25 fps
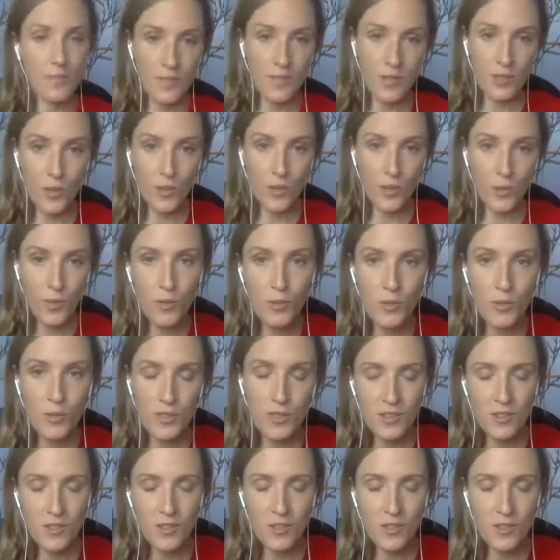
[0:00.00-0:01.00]
you know,
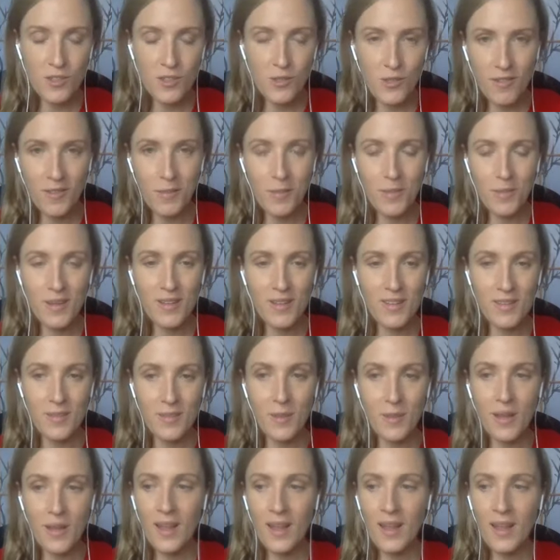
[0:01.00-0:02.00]
post-it notes around the place
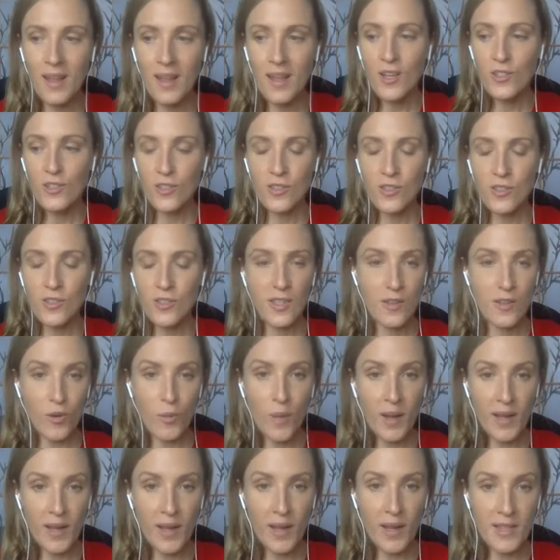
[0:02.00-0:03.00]
as well, just kind of
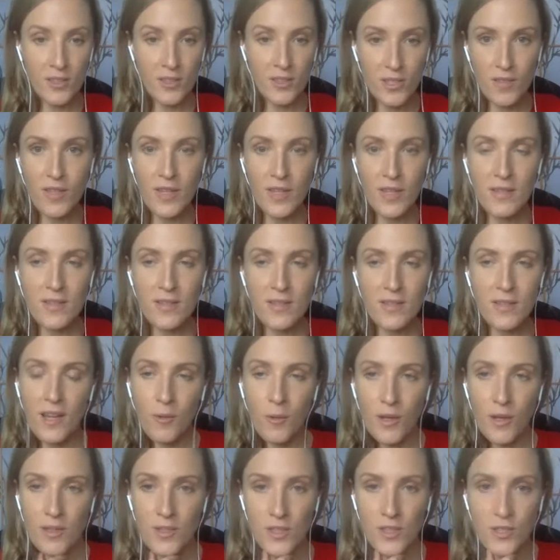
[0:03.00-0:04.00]
reminders of things that I
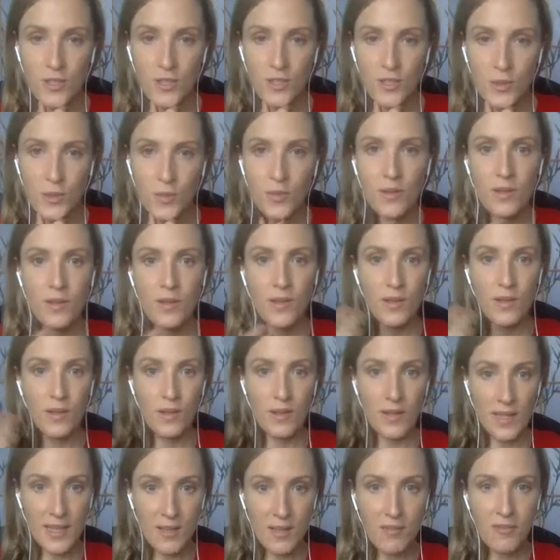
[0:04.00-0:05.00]
want to
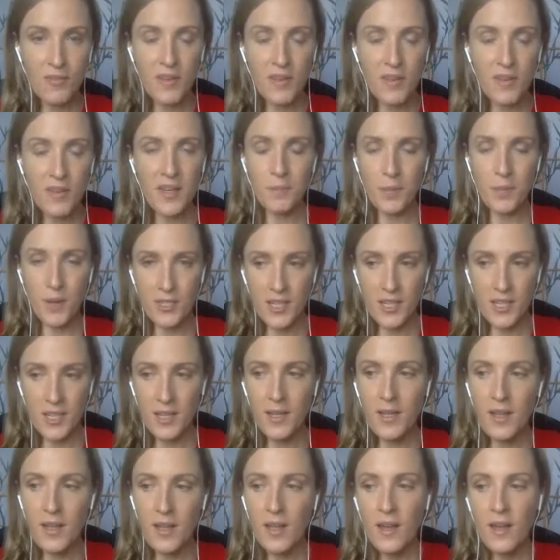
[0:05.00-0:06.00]
live and embody.
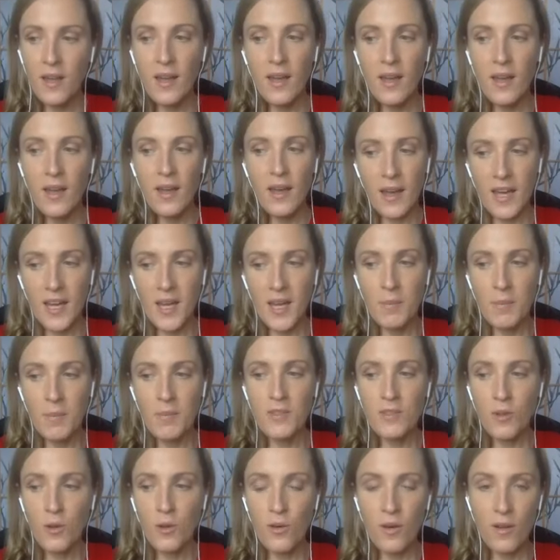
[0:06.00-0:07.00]

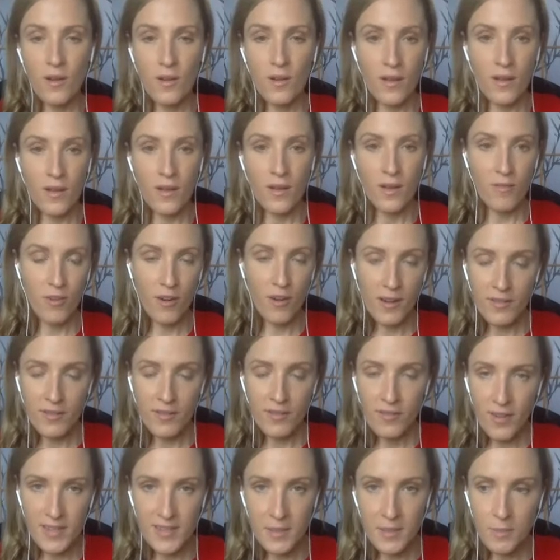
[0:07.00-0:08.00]
So a very,
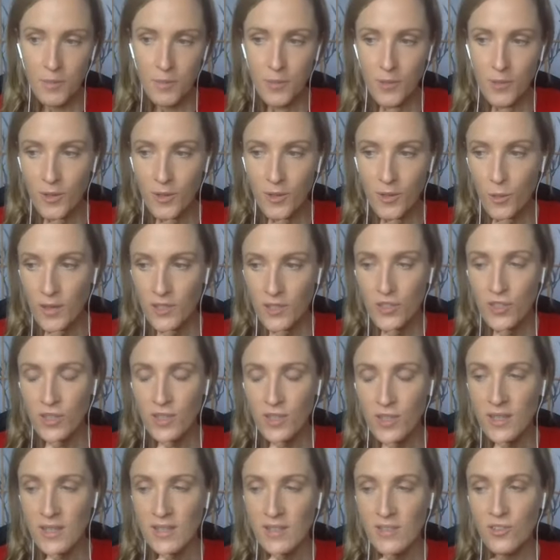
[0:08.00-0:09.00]
very simple
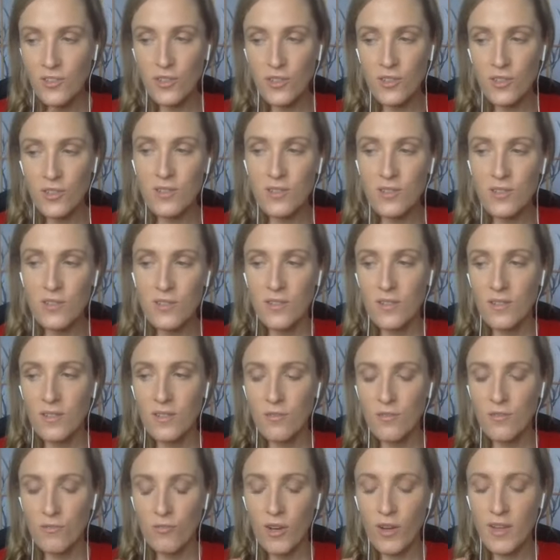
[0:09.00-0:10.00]
question is just
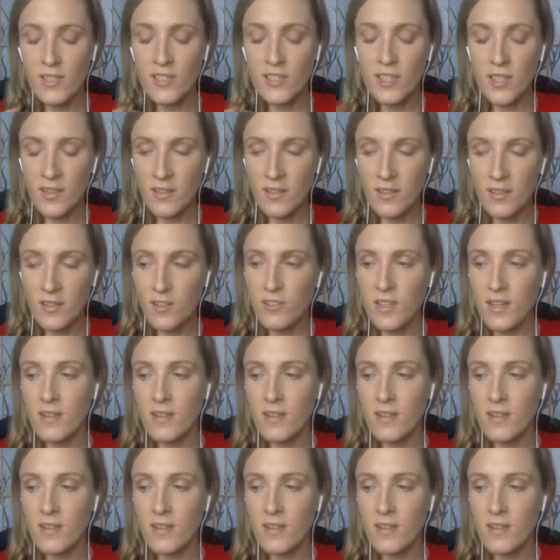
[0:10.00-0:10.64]
writing